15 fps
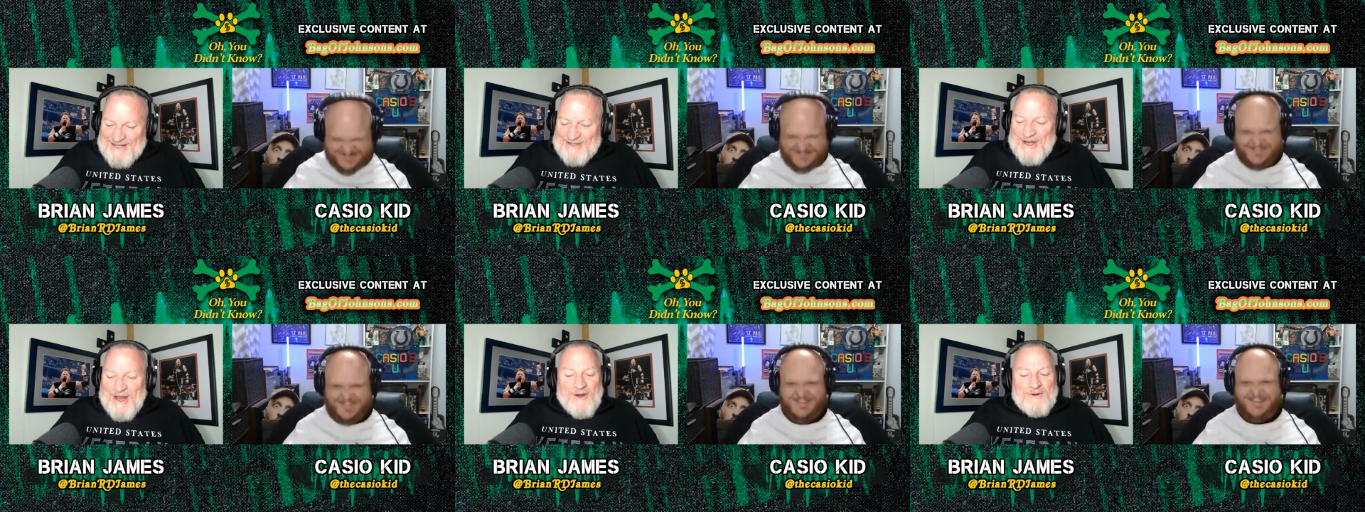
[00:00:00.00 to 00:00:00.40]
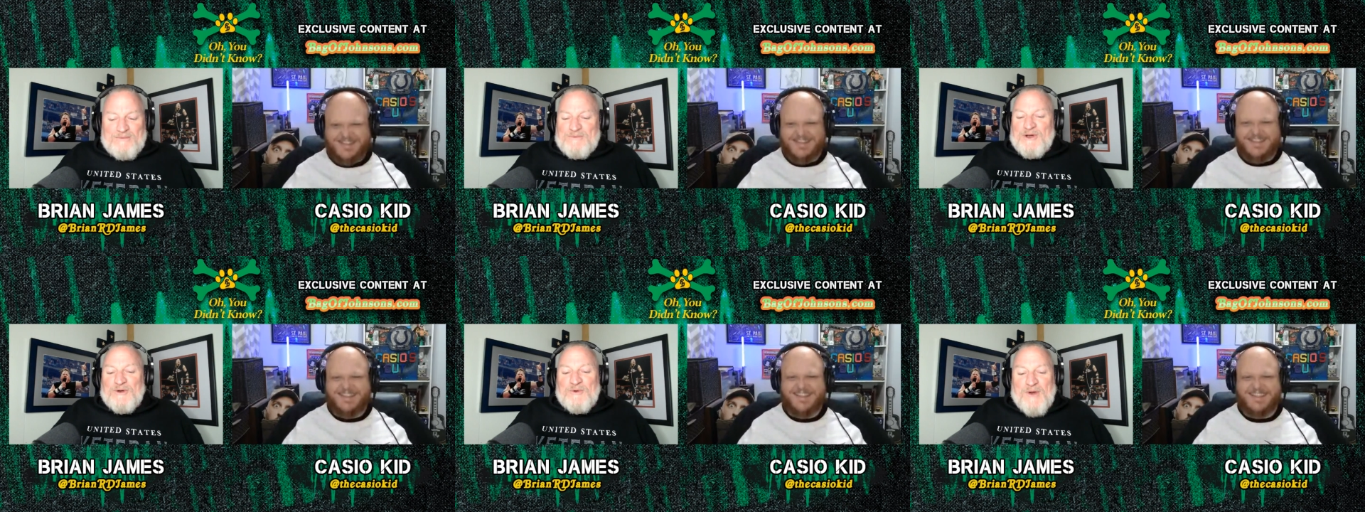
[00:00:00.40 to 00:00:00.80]
Speaker 1: no,
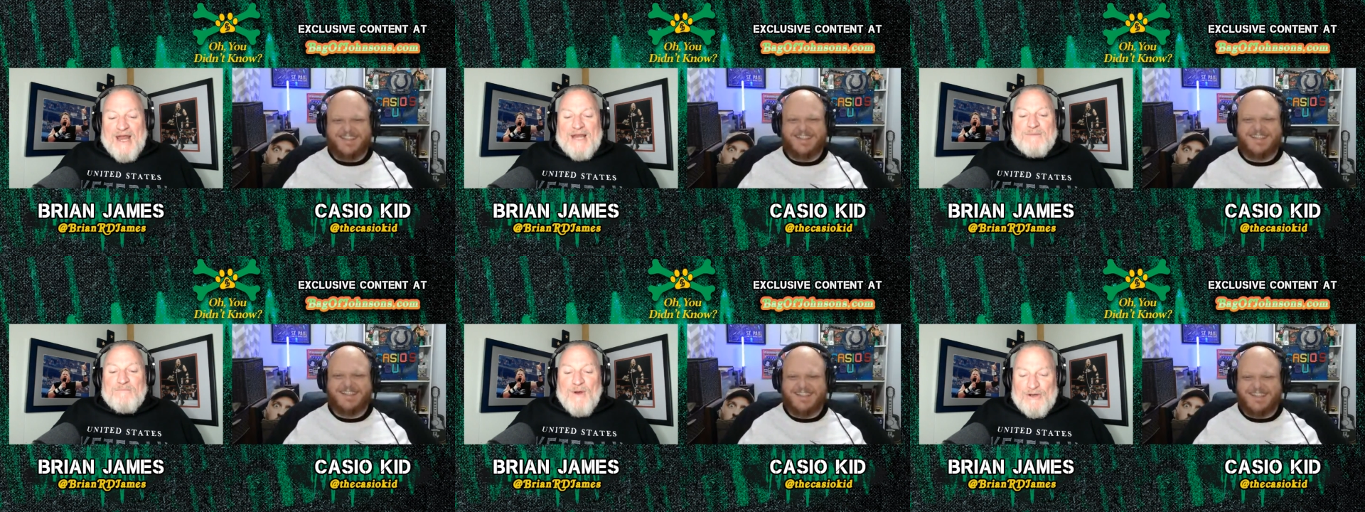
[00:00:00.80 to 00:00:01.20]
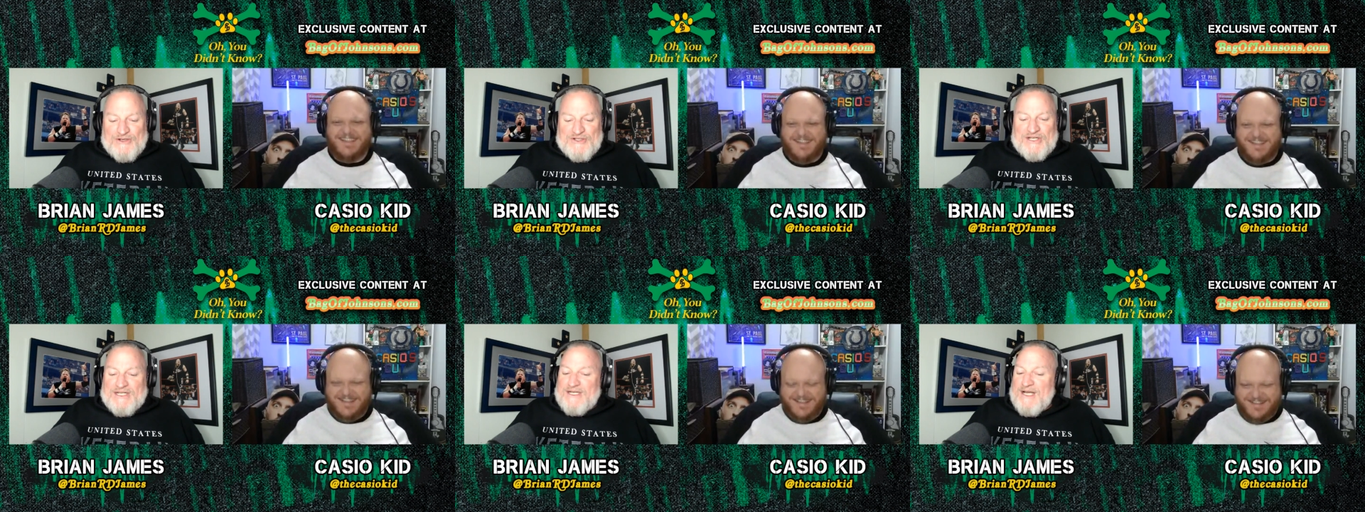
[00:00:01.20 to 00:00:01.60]
you're right,
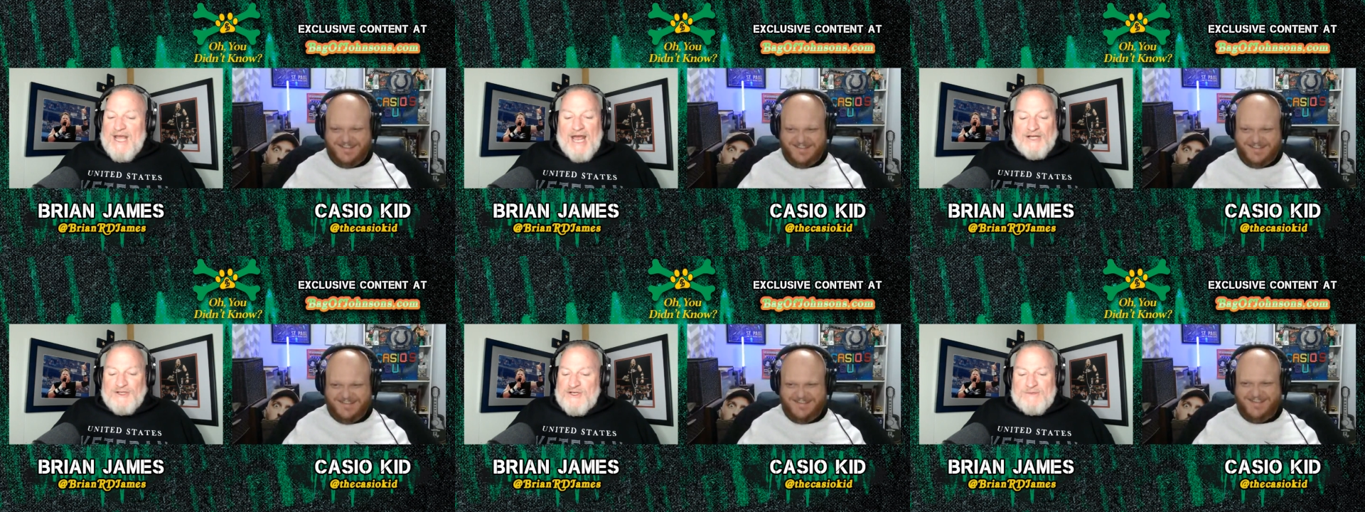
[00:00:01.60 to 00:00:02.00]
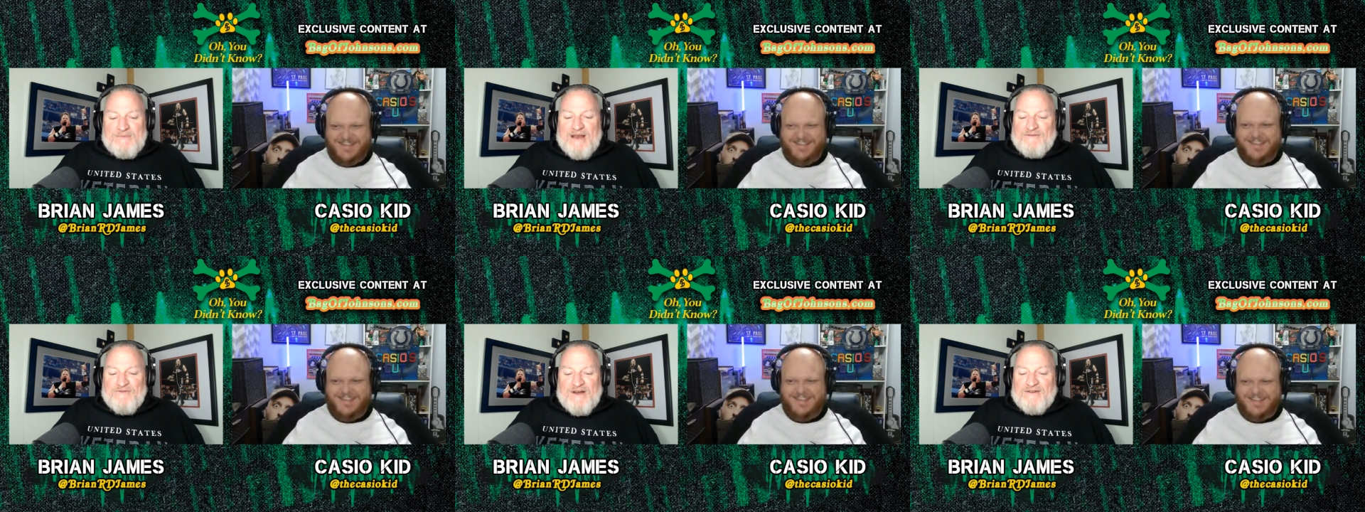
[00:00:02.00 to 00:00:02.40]
Martian. I shouldn't
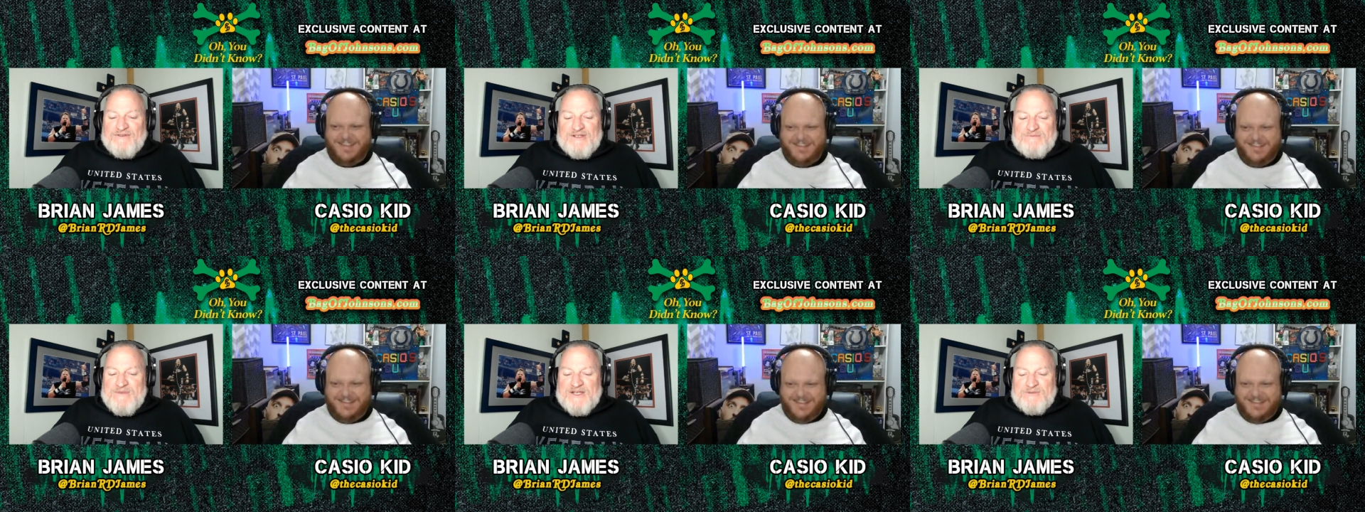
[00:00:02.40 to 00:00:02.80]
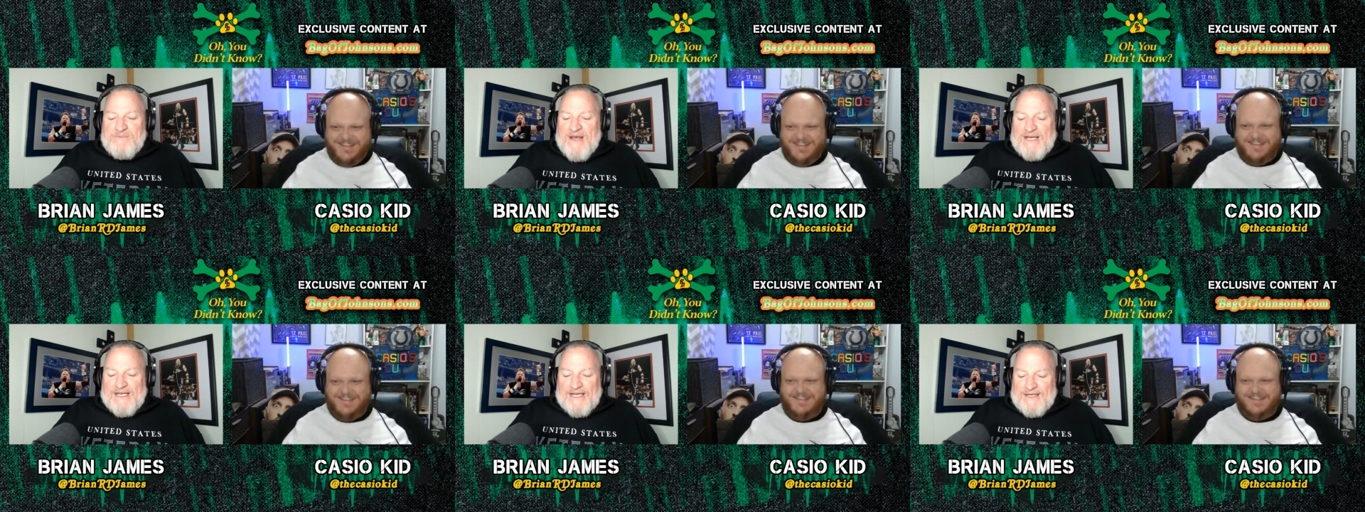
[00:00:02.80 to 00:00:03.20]
make fun of his
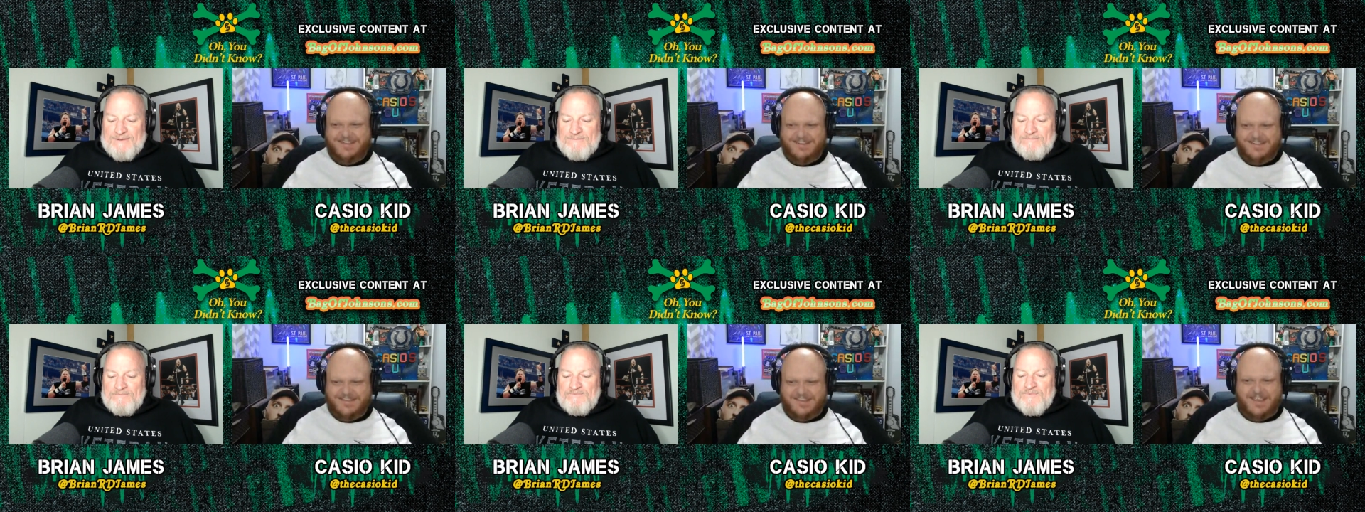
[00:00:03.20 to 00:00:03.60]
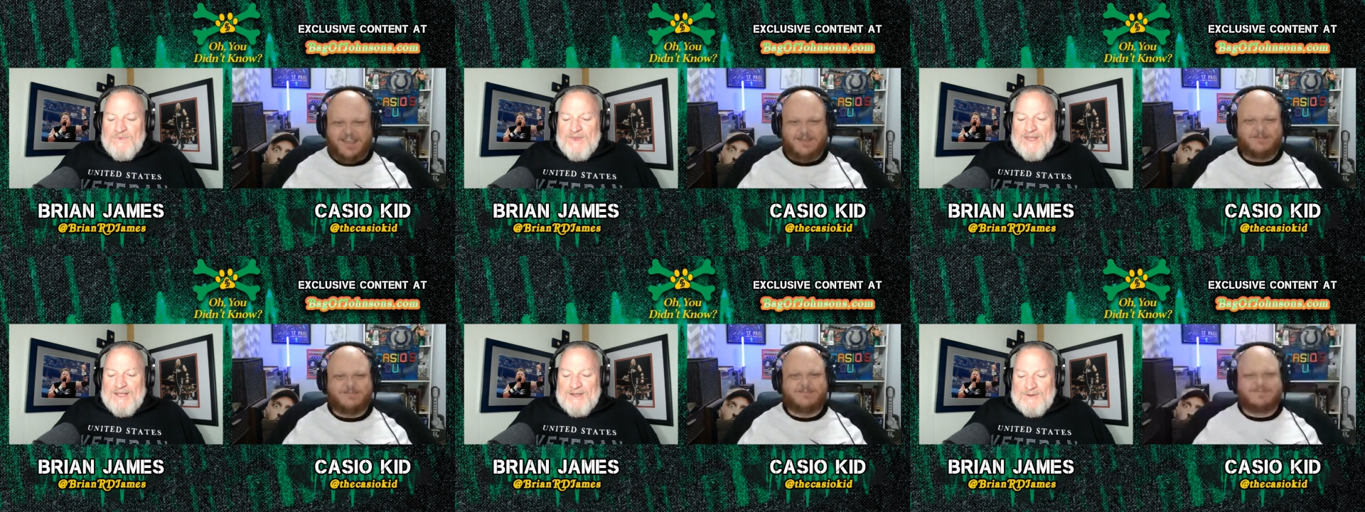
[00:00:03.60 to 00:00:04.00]
misspelling. Yep. It